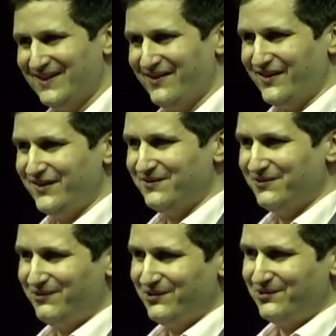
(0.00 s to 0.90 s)
And then
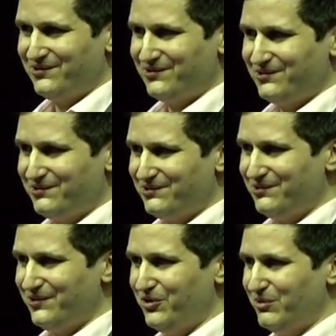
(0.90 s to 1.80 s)
you,
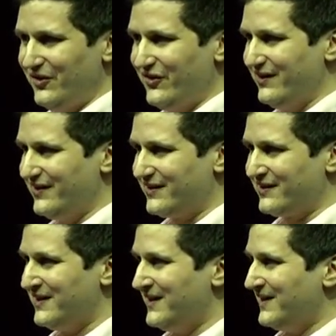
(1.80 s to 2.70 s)
you, you will see
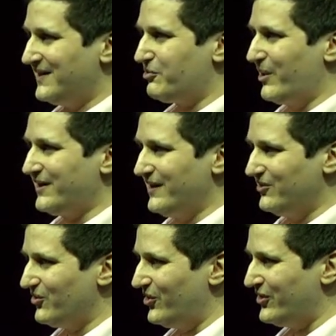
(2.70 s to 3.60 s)
that tracking
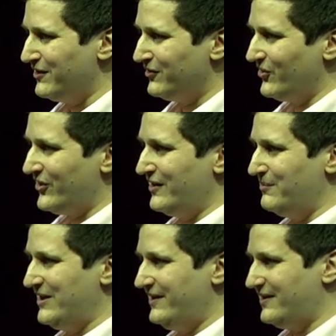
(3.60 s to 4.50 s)
the
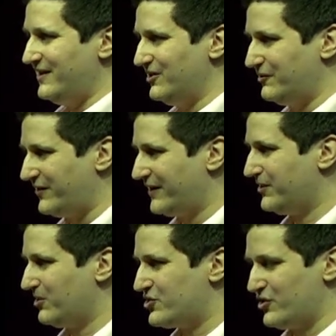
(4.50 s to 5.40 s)
sustainability of
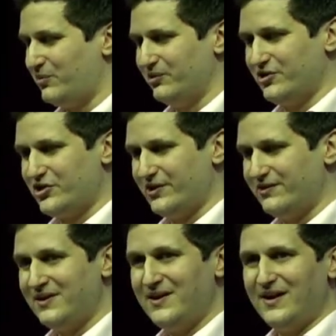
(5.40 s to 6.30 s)
agriculture production,